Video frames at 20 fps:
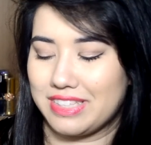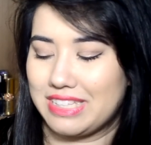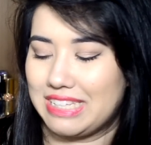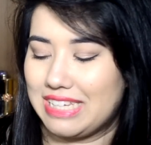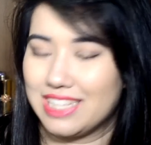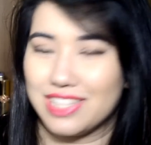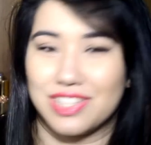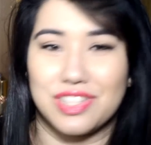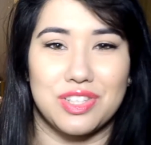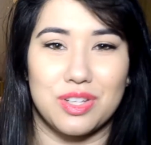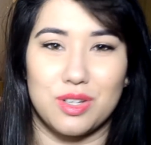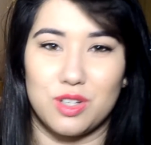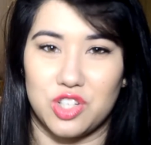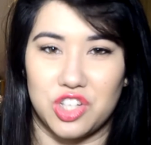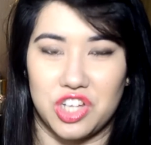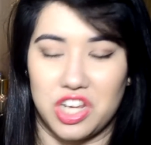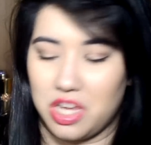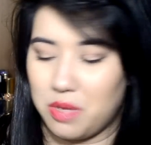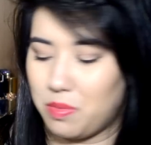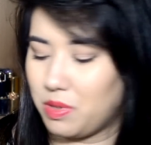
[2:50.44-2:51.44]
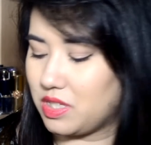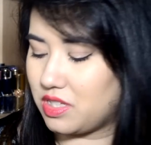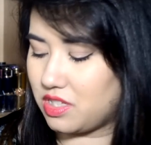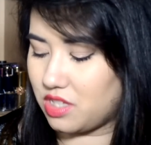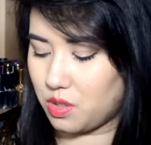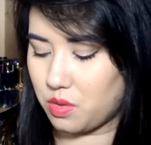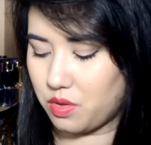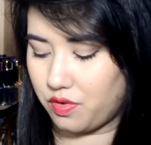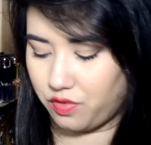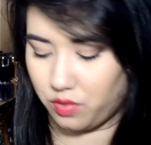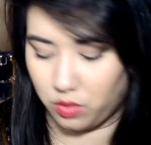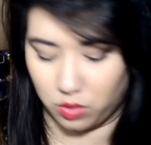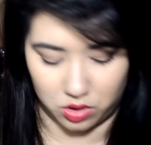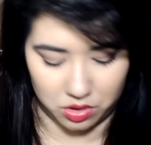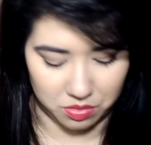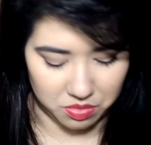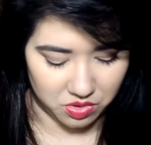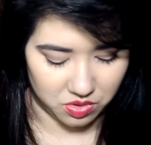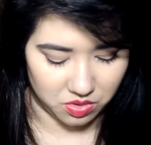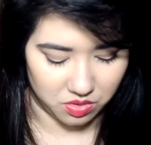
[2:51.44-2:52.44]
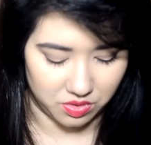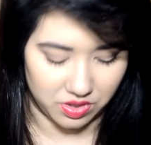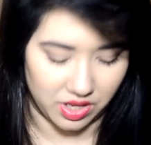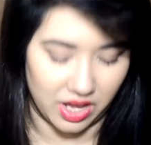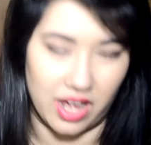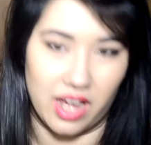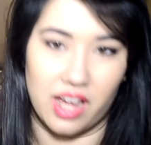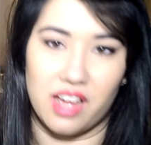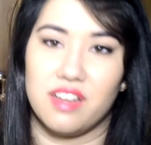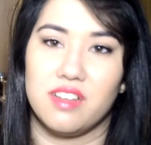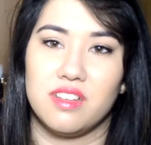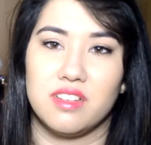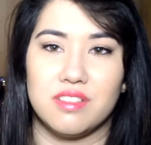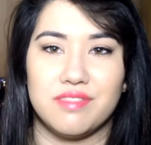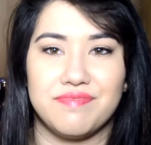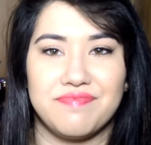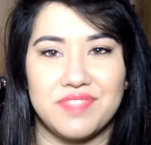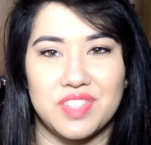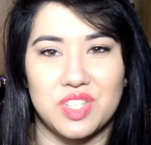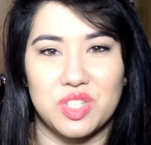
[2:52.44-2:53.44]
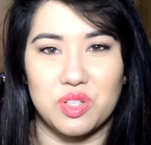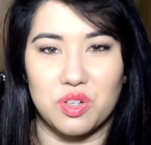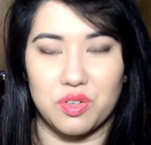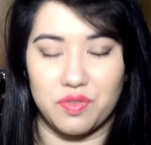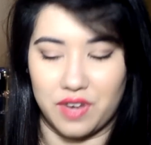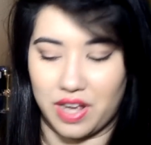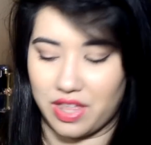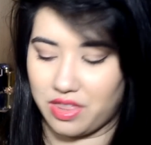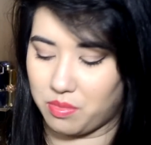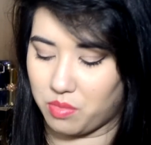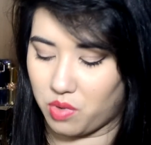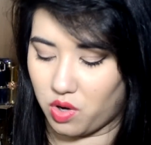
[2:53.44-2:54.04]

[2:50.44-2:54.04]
it's so cheap, it's so affordable that you sort of let them